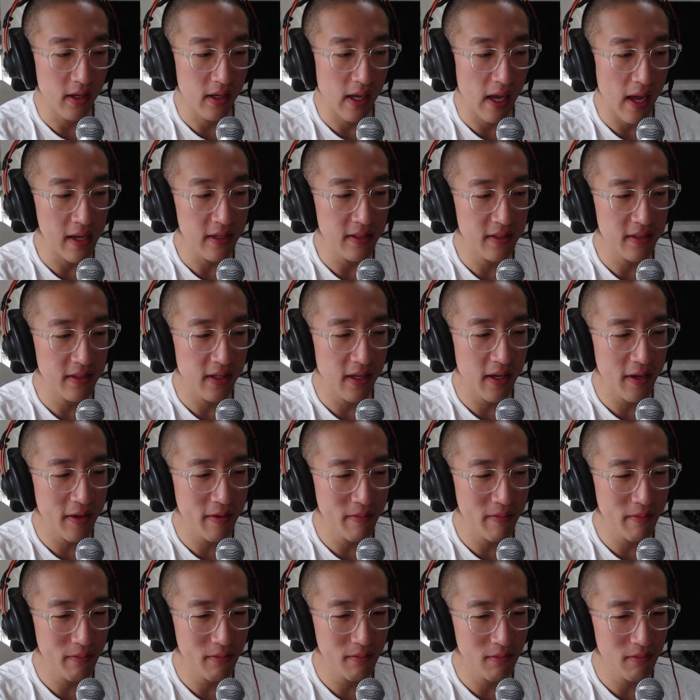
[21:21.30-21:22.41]

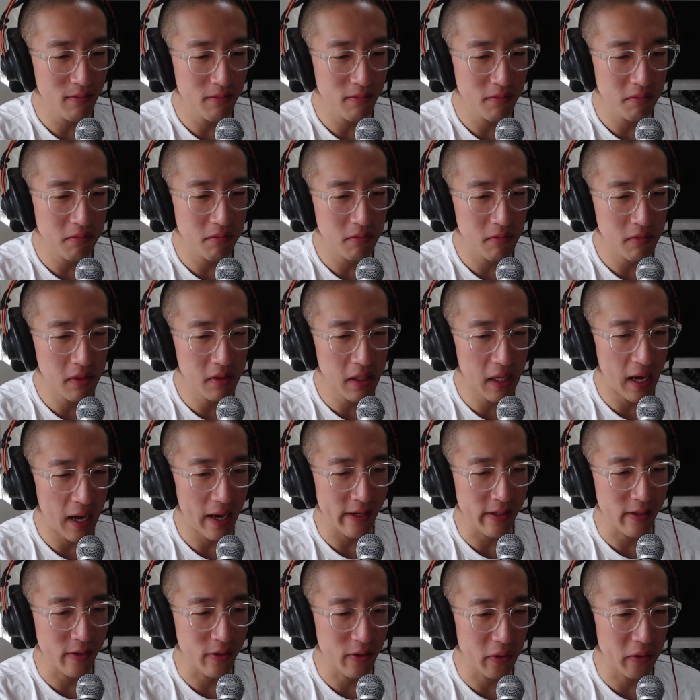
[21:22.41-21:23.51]
SM, I
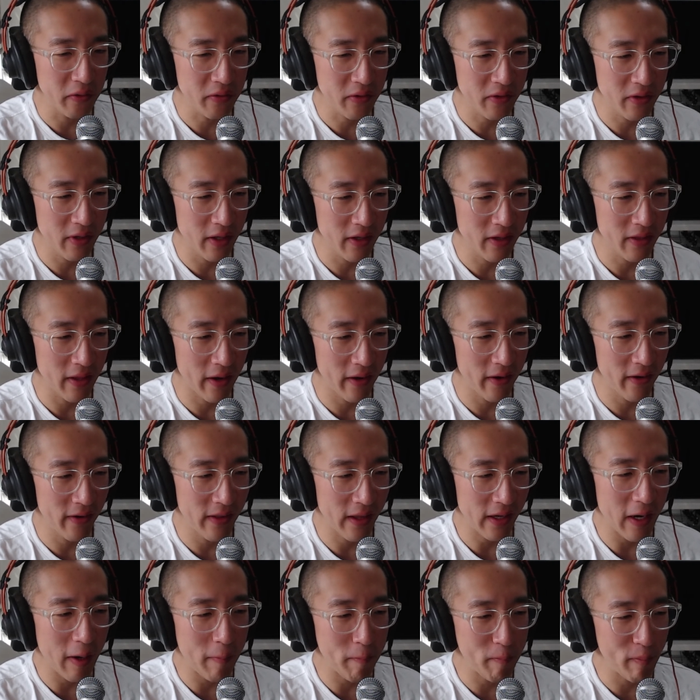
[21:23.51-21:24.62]
don't think their like
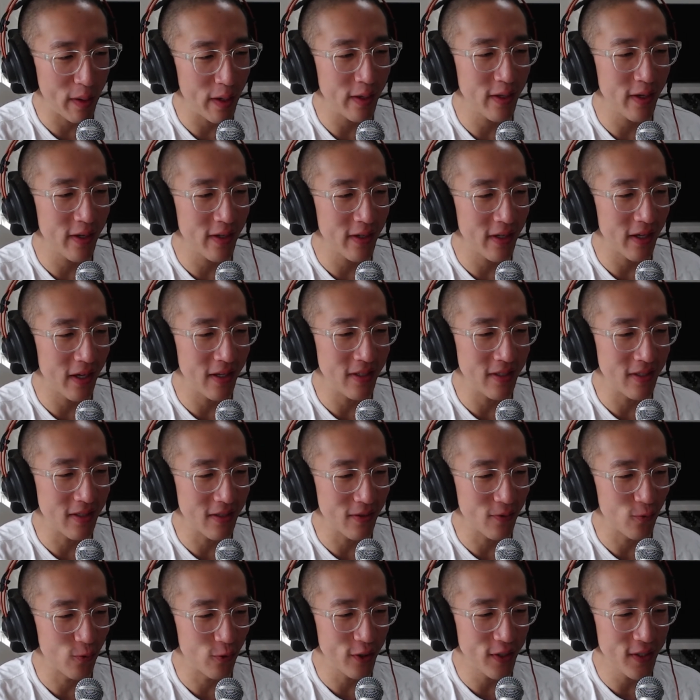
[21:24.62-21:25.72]
opinion is
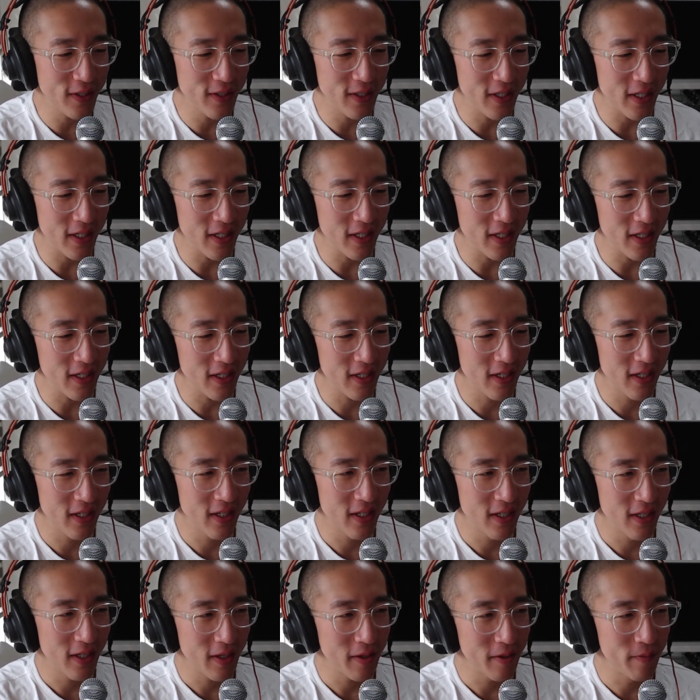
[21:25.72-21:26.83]
really
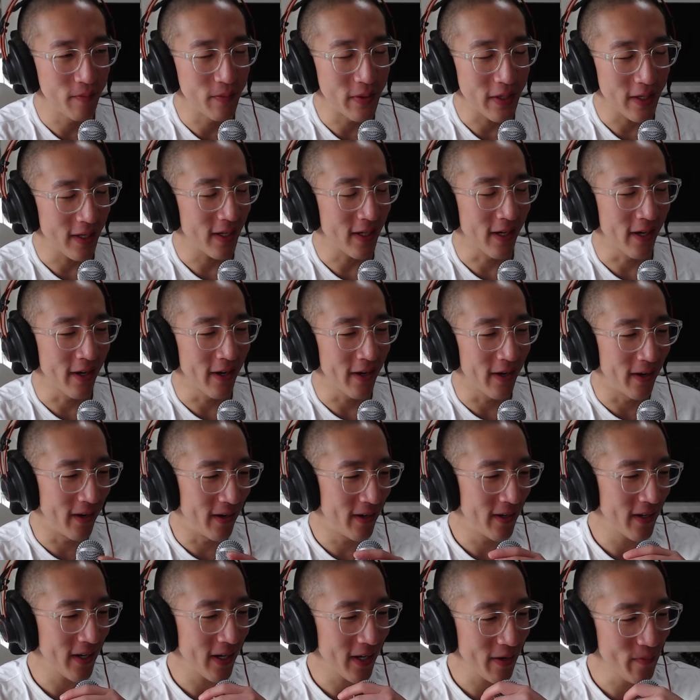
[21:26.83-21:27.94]
being
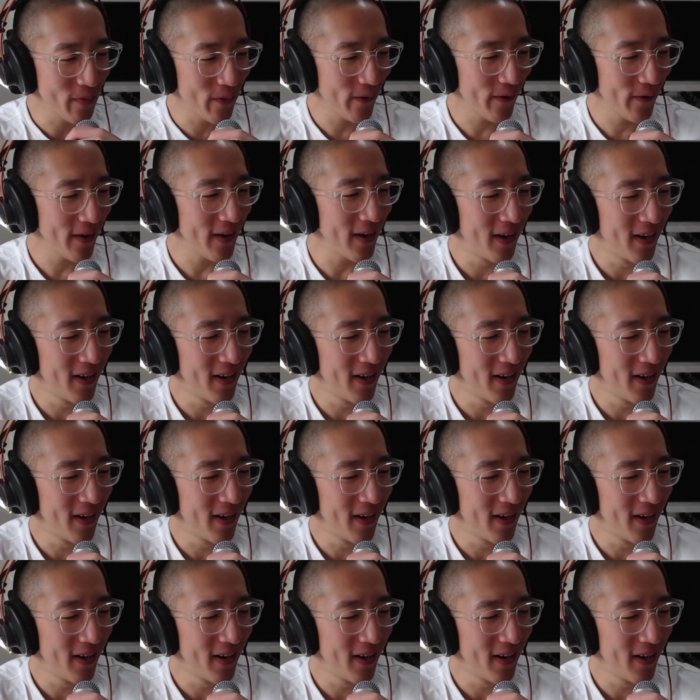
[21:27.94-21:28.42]
heard anymore.